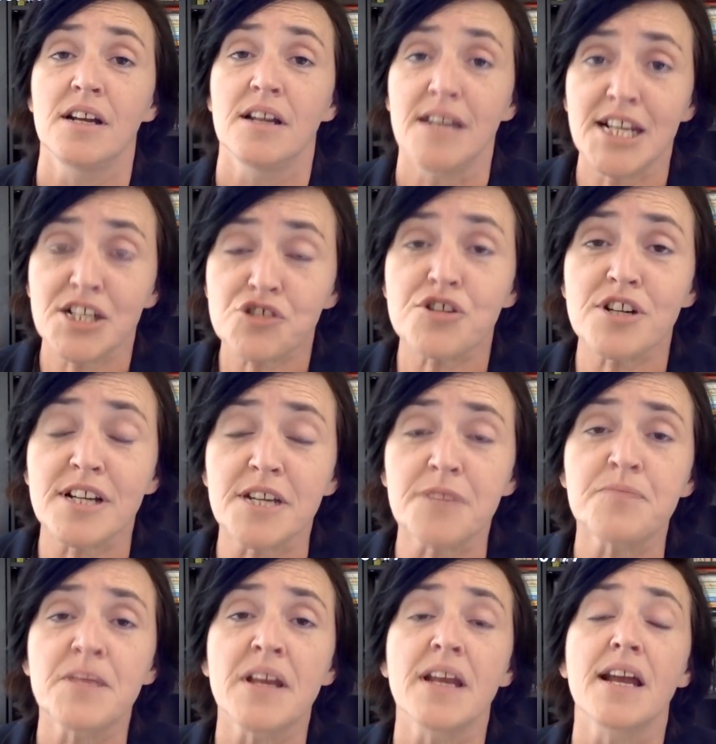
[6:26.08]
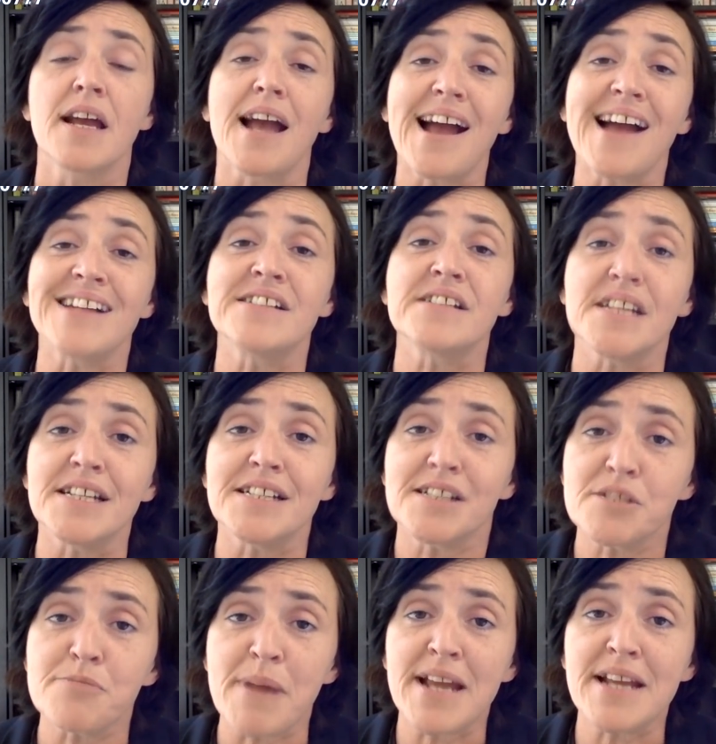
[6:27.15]
literally, and it
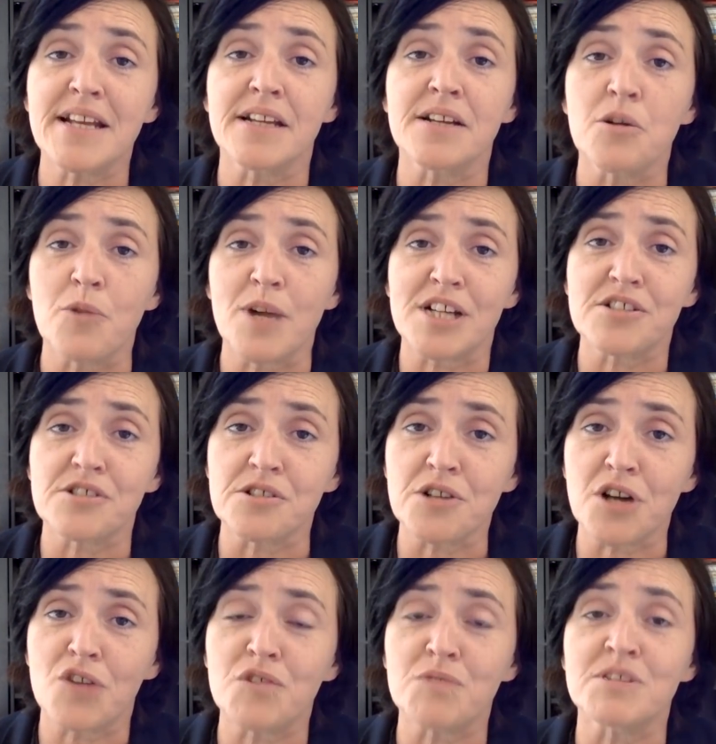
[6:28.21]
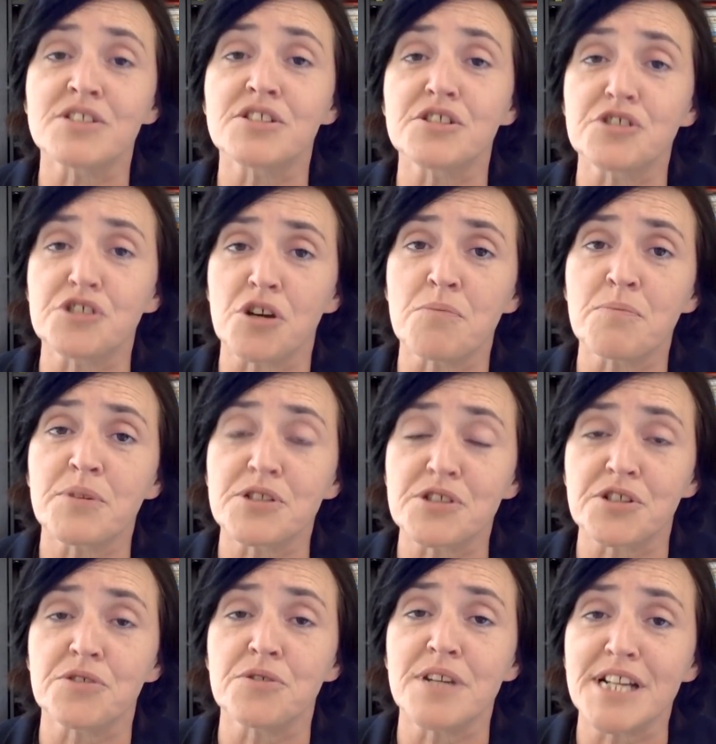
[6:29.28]
is making Western governments jump
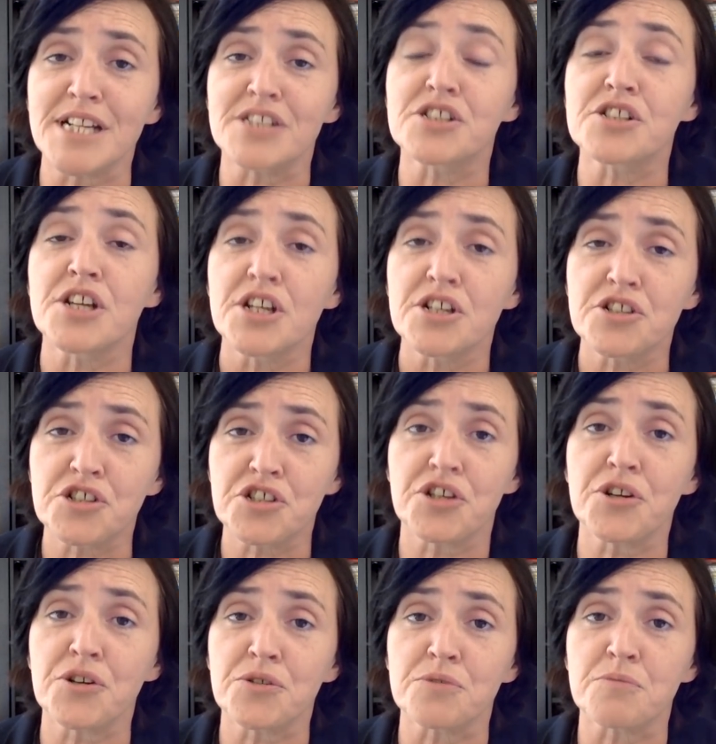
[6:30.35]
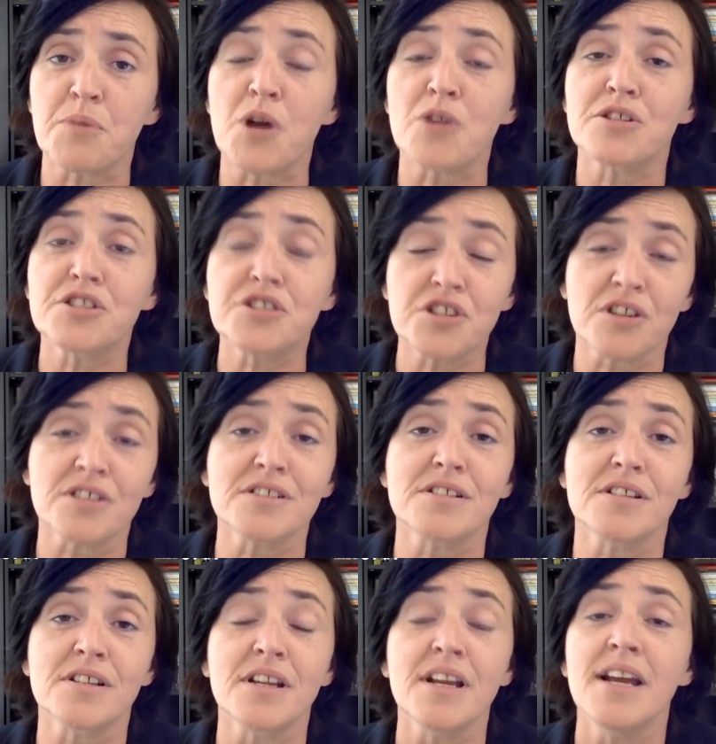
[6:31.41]
to its tune. Boris
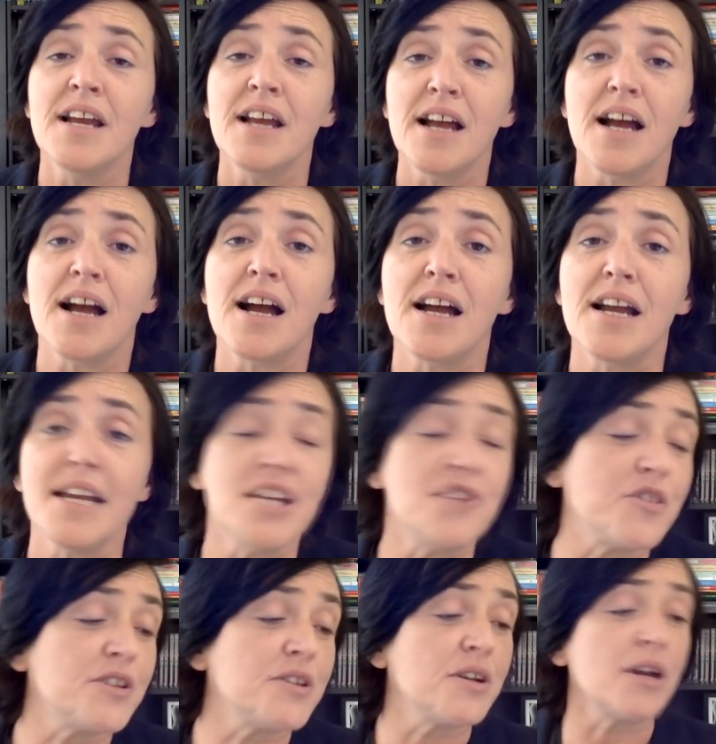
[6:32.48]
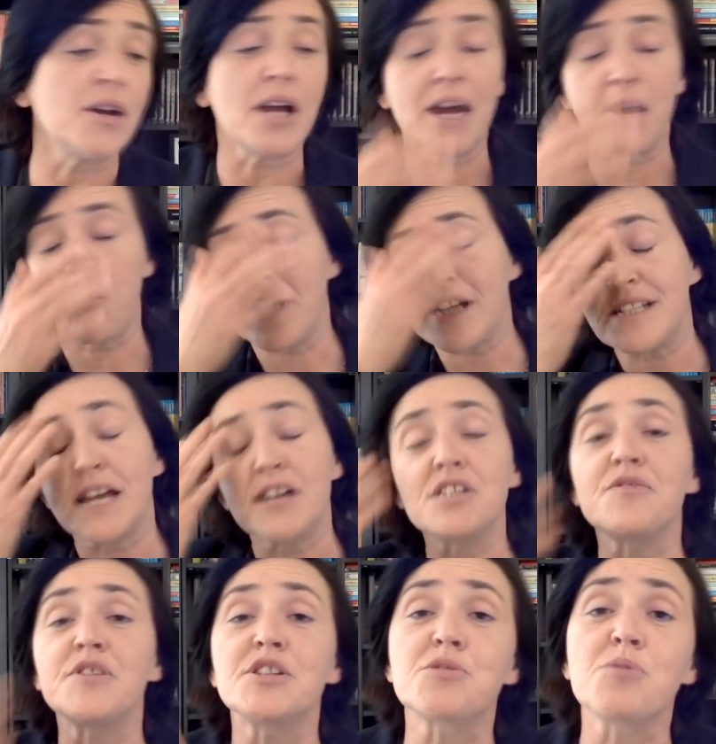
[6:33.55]
Johnson even went out
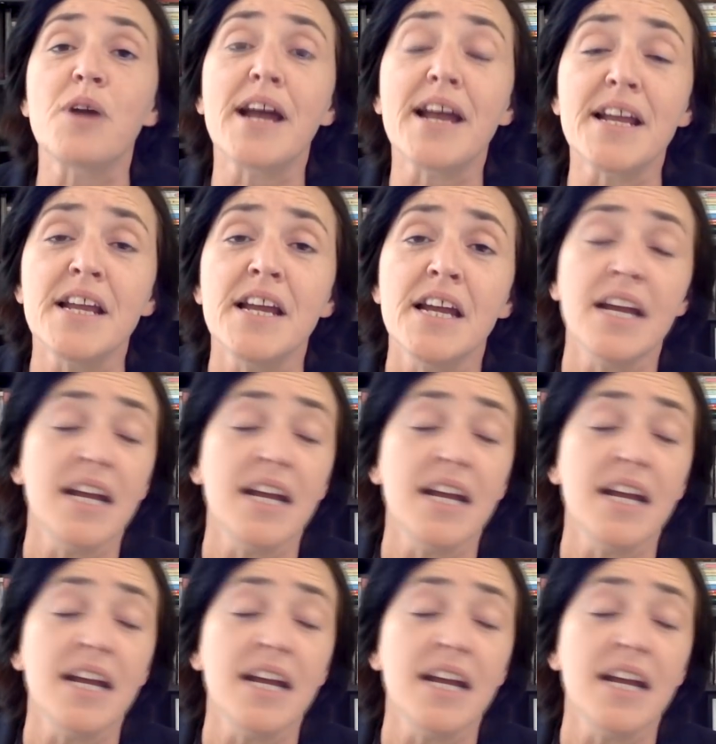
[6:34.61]
of his way